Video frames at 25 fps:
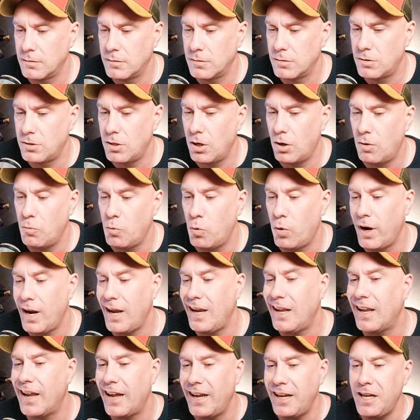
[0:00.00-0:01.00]
So what
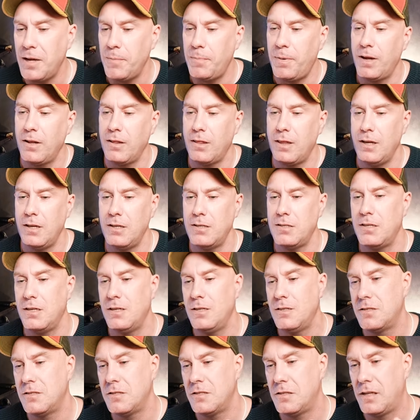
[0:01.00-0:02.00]
I like about this
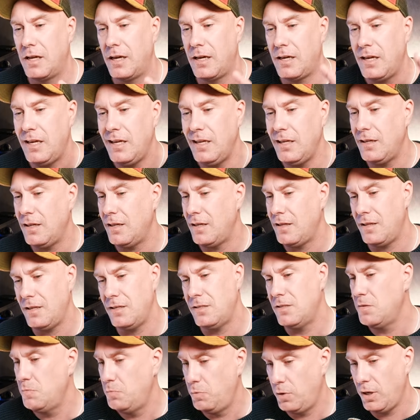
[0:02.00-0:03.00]
is like
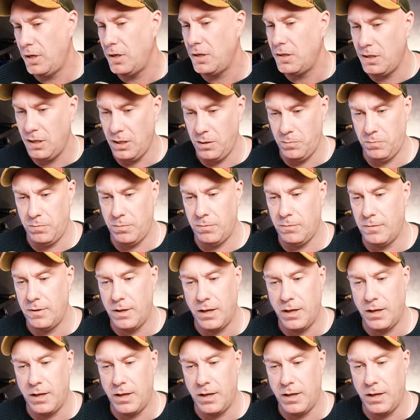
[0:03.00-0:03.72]
this is pretty deep.